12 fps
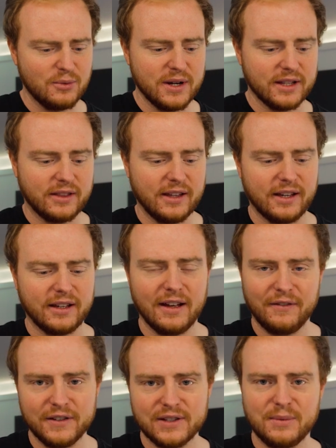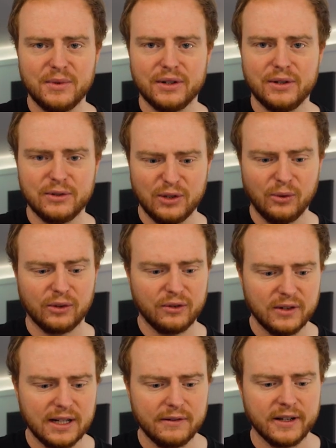a weird thing for someone who talks
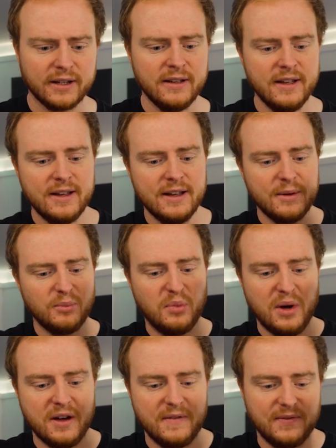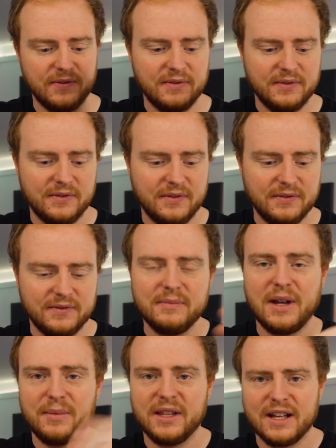for a living, but
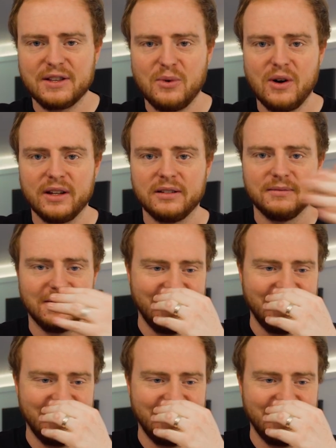maybe that's why.